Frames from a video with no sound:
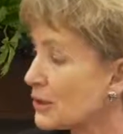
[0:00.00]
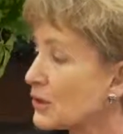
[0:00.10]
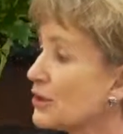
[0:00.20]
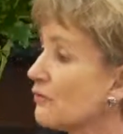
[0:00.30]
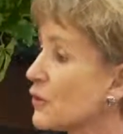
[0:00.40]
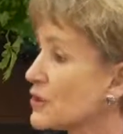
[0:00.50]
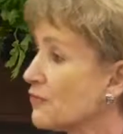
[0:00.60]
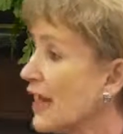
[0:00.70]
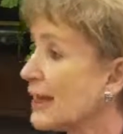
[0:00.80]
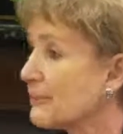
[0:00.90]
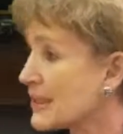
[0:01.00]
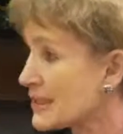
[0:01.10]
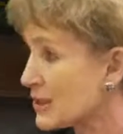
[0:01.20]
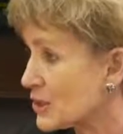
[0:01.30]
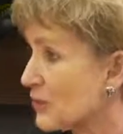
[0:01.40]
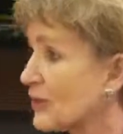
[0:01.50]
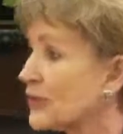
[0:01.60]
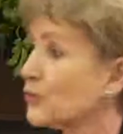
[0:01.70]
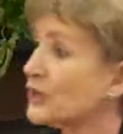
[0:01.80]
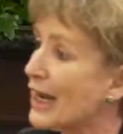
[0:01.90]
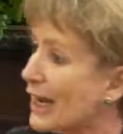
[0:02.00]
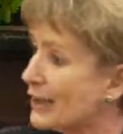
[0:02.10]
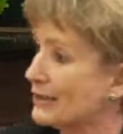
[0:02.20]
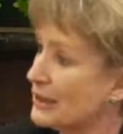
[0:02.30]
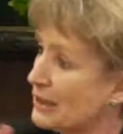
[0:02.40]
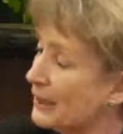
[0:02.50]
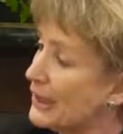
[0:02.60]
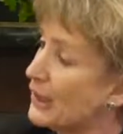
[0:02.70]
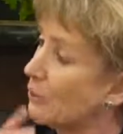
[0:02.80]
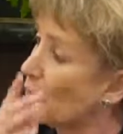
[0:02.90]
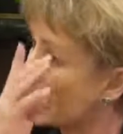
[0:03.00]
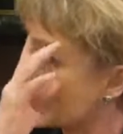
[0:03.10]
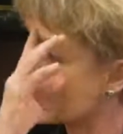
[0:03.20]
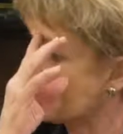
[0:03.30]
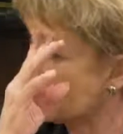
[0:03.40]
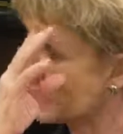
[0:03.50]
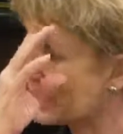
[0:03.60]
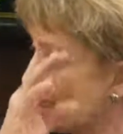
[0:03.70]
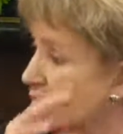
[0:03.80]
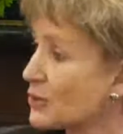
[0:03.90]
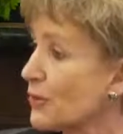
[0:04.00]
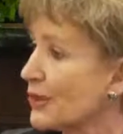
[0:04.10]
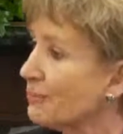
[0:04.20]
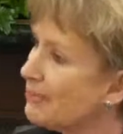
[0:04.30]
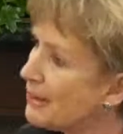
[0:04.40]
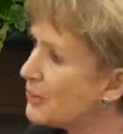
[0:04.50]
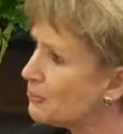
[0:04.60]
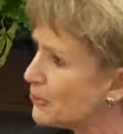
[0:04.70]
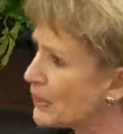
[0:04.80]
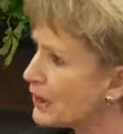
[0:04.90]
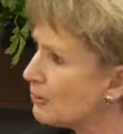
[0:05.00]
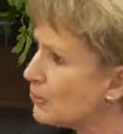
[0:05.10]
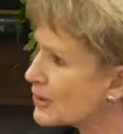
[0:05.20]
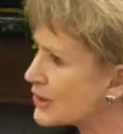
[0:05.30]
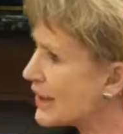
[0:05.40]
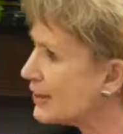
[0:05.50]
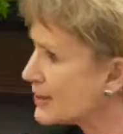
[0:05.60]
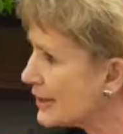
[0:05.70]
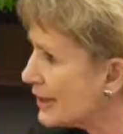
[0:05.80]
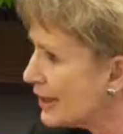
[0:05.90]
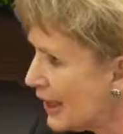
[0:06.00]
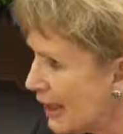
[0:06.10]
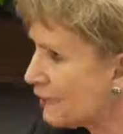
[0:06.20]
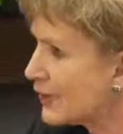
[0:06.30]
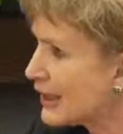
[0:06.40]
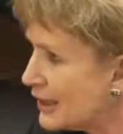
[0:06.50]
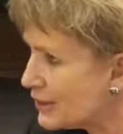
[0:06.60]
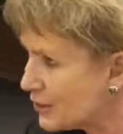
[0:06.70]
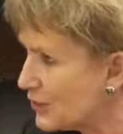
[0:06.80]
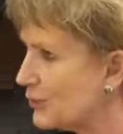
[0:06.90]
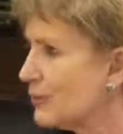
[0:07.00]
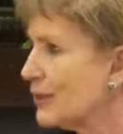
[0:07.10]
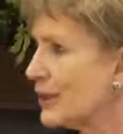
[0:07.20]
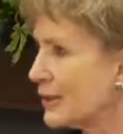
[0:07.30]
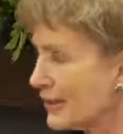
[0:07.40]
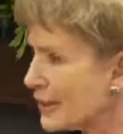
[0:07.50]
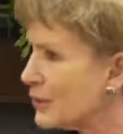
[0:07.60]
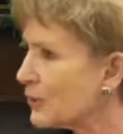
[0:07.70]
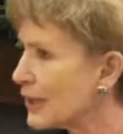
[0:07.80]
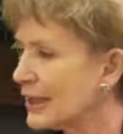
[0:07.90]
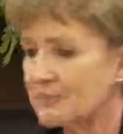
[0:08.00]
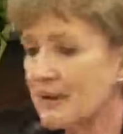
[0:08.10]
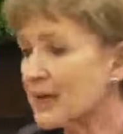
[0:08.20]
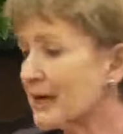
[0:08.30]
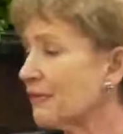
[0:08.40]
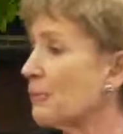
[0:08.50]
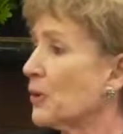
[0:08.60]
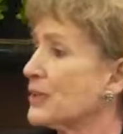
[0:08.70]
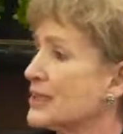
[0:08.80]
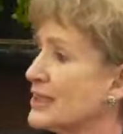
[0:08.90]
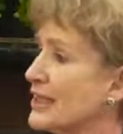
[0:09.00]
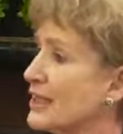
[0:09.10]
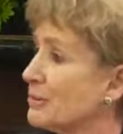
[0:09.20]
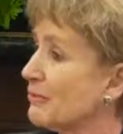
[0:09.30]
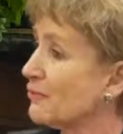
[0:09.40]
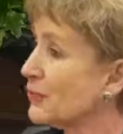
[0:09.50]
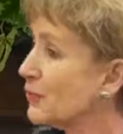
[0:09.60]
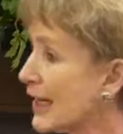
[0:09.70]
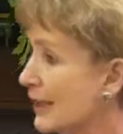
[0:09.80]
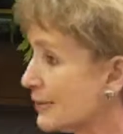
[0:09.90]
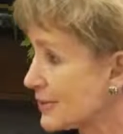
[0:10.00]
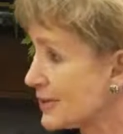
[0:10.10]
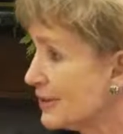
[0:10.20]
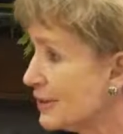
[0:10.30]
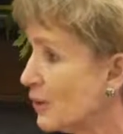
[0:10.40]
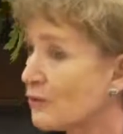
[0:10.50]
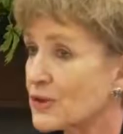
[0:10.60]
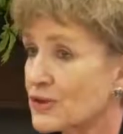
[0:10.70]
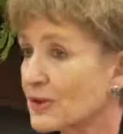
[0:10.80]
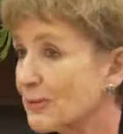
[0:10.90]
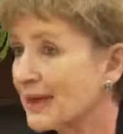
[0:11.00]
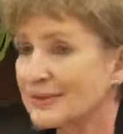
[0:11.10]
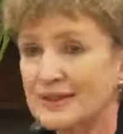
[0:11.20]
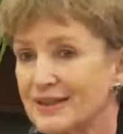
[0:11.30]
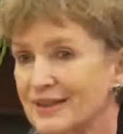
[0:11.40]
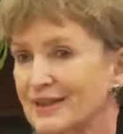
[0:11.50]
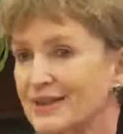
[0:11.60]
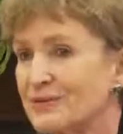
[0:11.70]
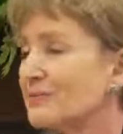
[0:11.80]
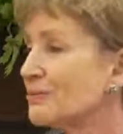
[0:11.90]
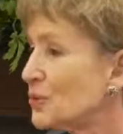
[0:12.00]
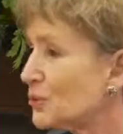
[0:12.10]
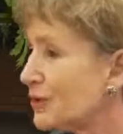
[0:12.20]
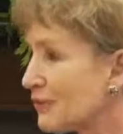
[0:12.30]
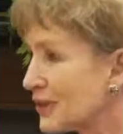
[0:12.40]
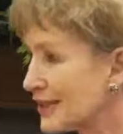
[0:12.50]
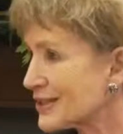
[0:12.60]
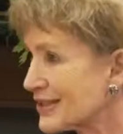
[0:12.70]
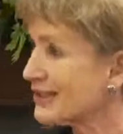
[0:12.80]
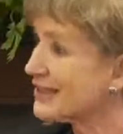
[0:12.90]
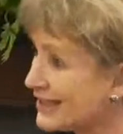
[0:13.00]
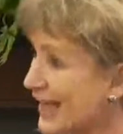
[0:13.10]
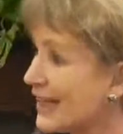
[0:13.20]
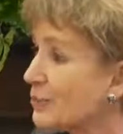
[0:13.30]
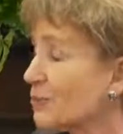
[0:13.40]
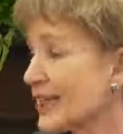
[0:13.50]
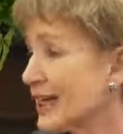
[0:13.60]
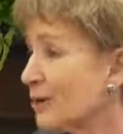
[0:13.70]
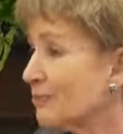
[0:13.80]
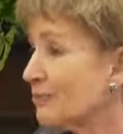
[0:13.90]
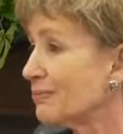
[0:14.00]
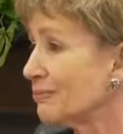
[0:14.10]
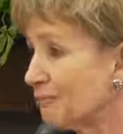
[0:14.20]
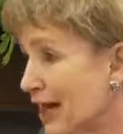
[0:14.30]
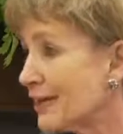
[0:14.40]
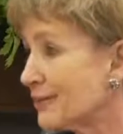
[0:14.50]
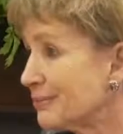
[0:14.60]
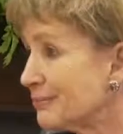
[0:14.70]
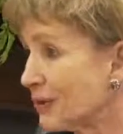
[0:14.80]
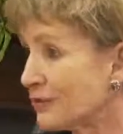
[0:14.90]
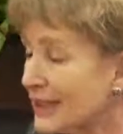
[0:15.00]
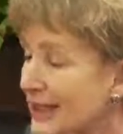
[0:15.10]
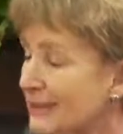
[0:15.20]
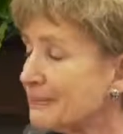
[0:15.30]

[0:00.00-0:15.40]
Diversifying business so that you're not dependent on one customer is critical. Maybe you put a little more sales effort into the new client. Maybe you give a bonus to salesmen for new accounts over a certain amount. You do different things that can really help value over time.